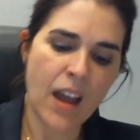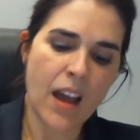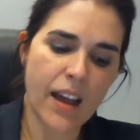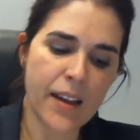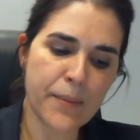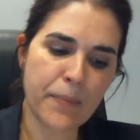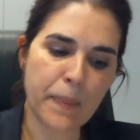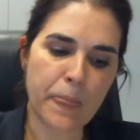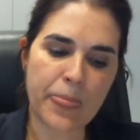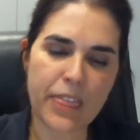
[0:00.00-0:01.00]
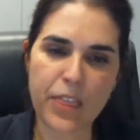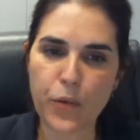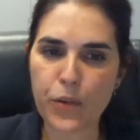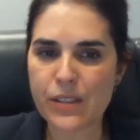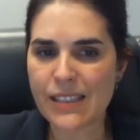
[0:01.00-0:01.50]

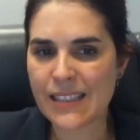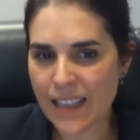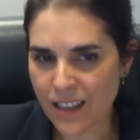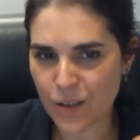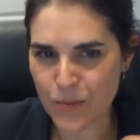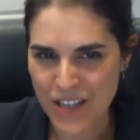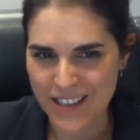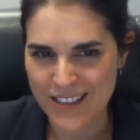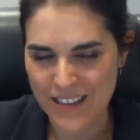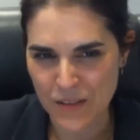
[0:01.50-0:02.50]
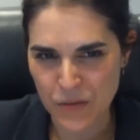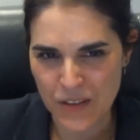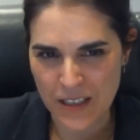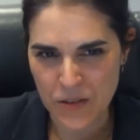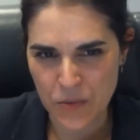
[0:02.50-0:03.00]
The second objective
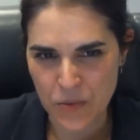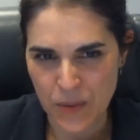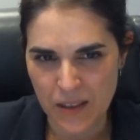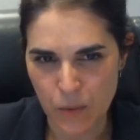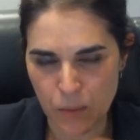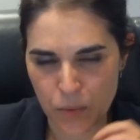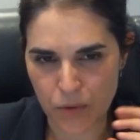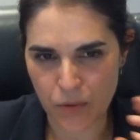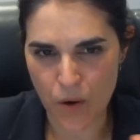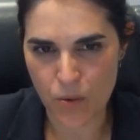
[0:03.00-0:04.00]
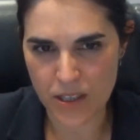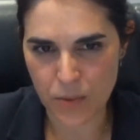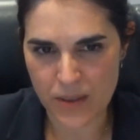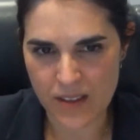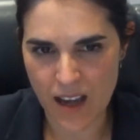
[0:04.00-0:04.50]
that we put
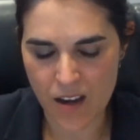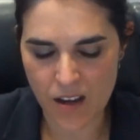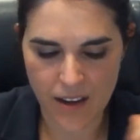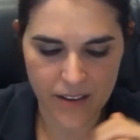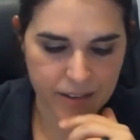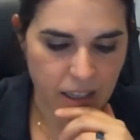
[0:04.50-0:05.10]
forward with our